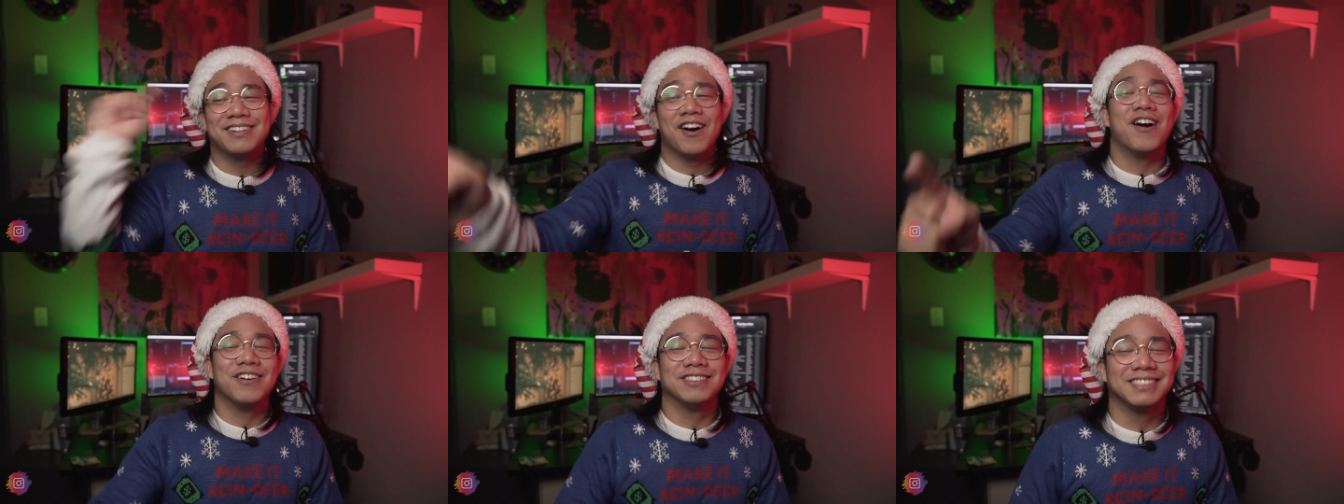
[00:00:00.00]

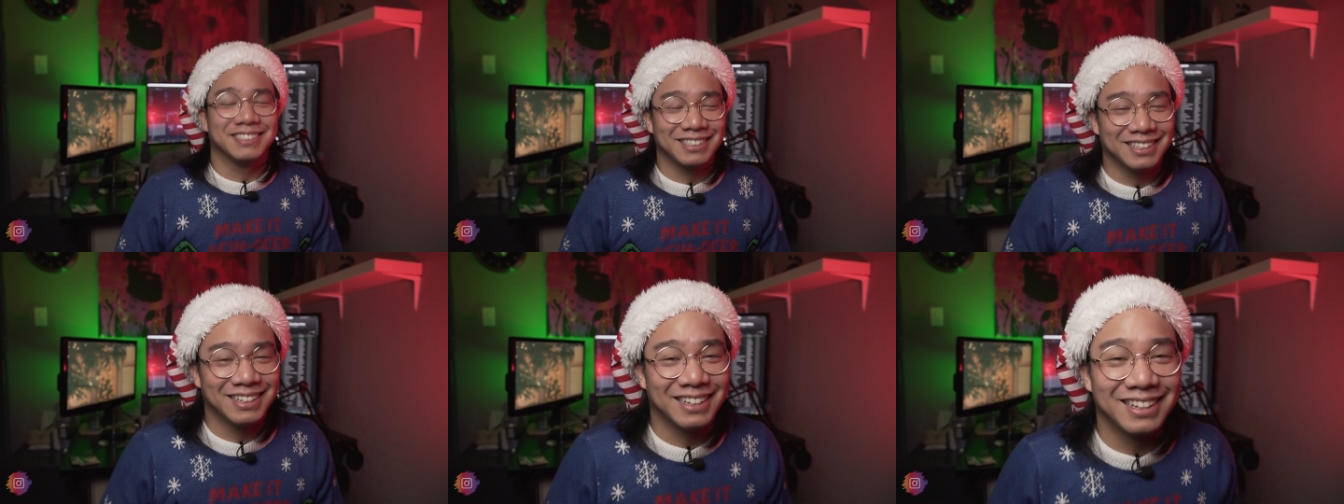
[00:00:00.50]
cards.
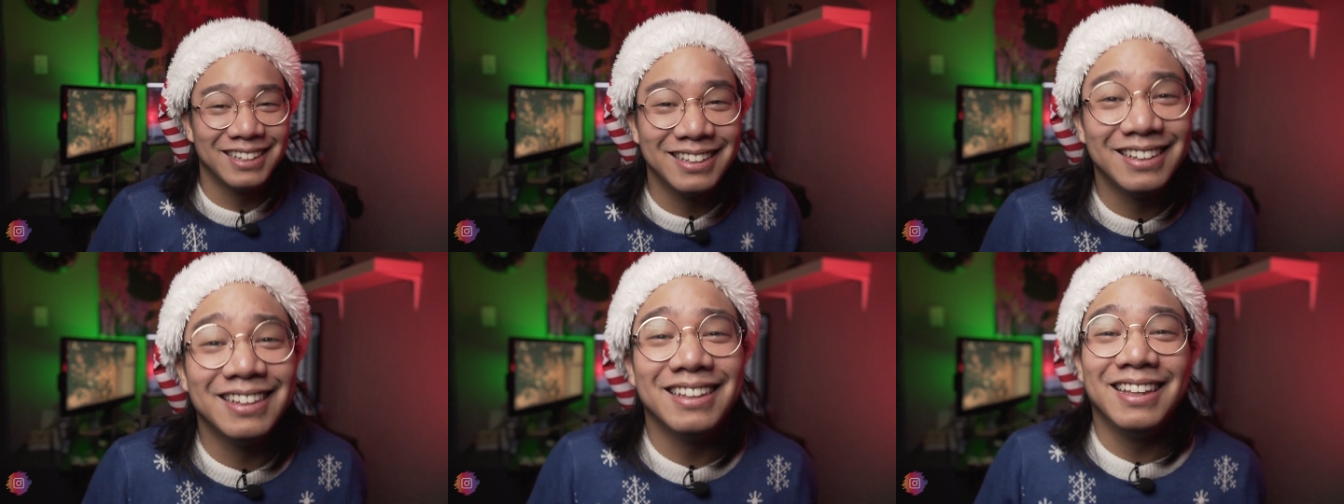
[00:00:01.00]

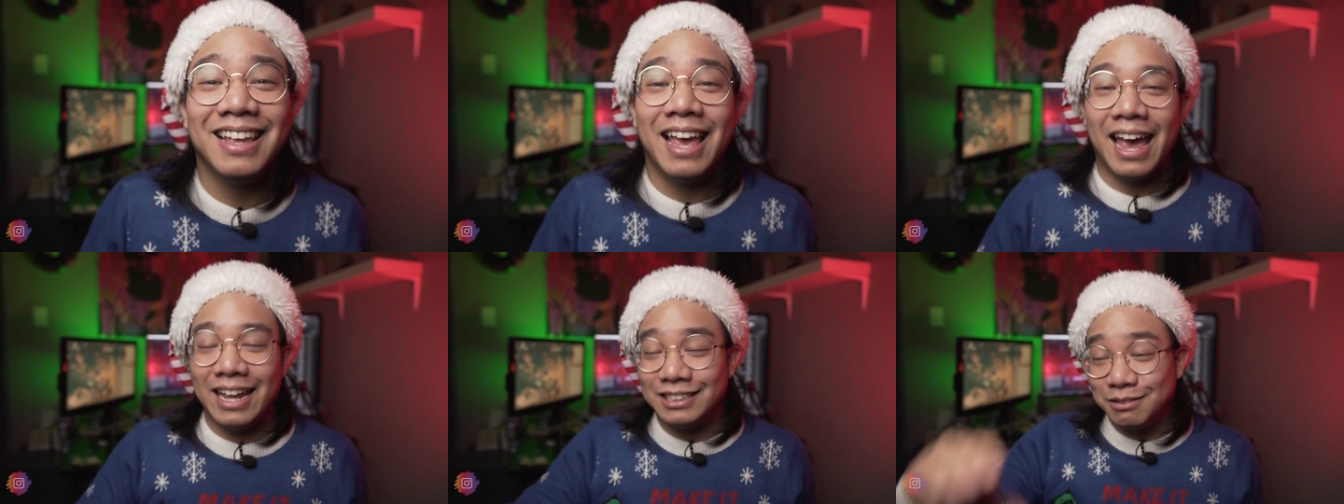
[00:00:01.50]

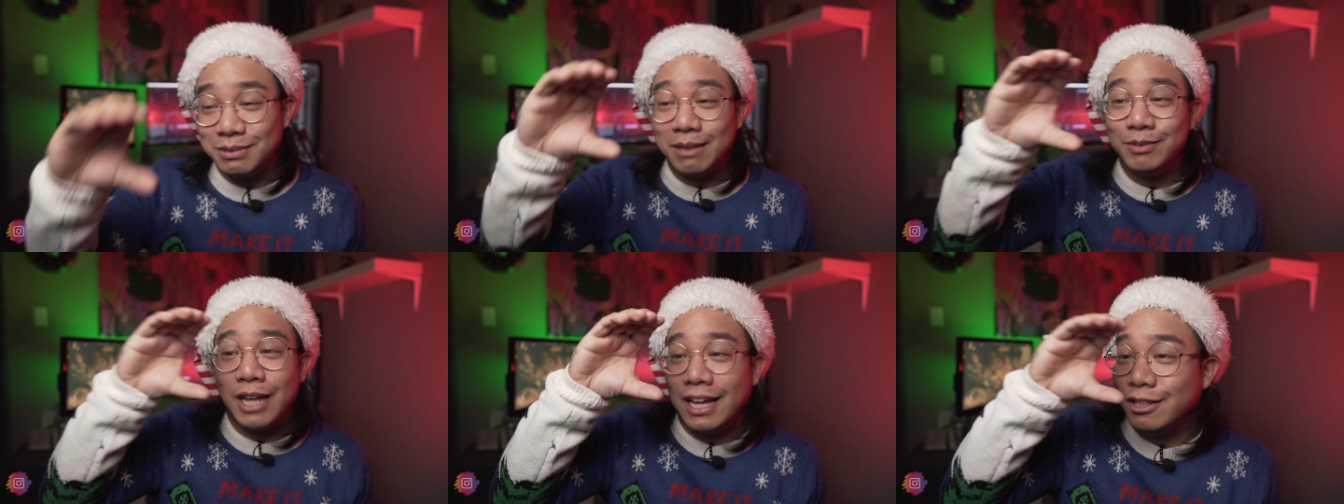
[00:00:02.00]
And
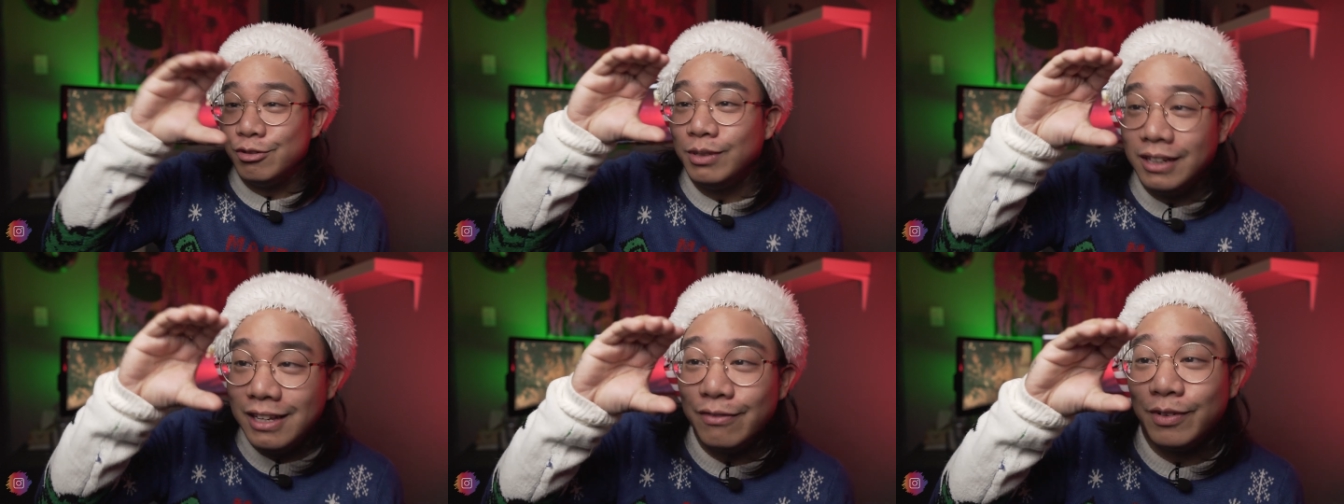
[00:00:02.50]
sometimes you
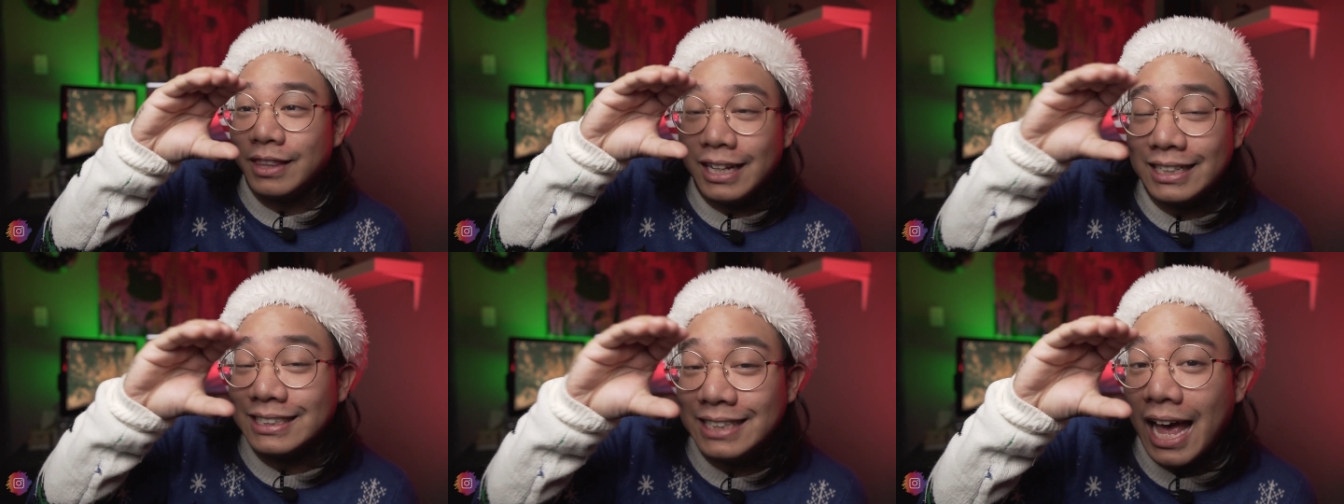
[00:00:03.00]
would leave with
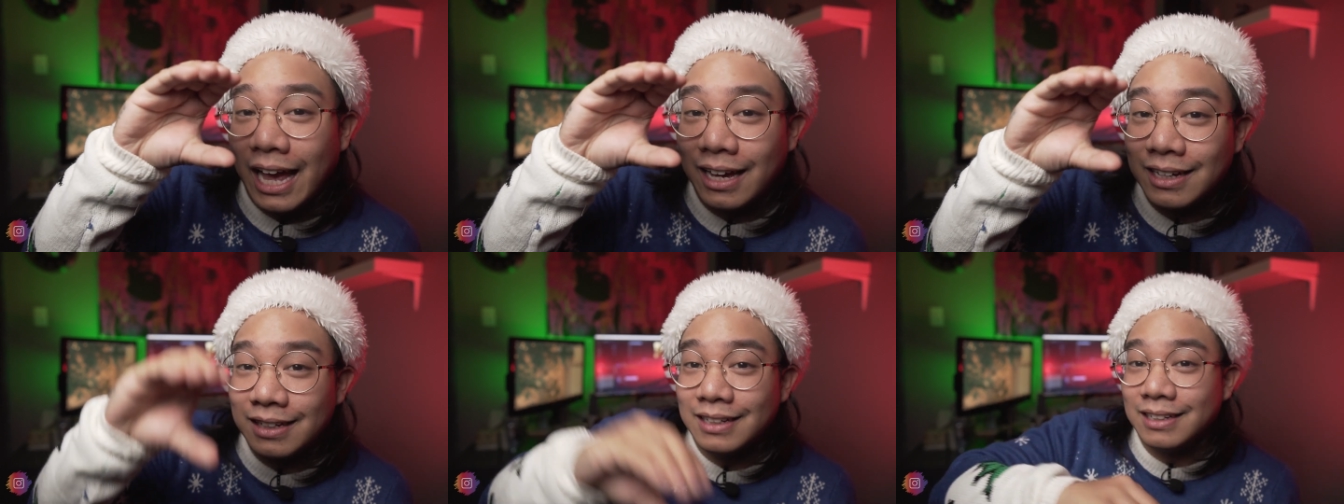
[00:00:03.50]
like a
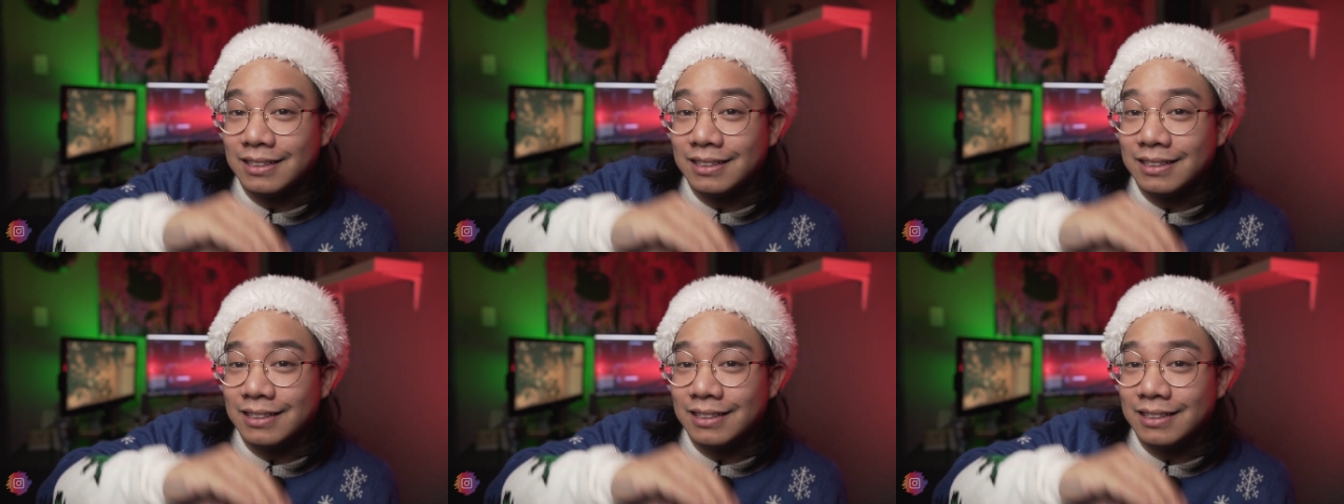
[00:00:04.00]
stack.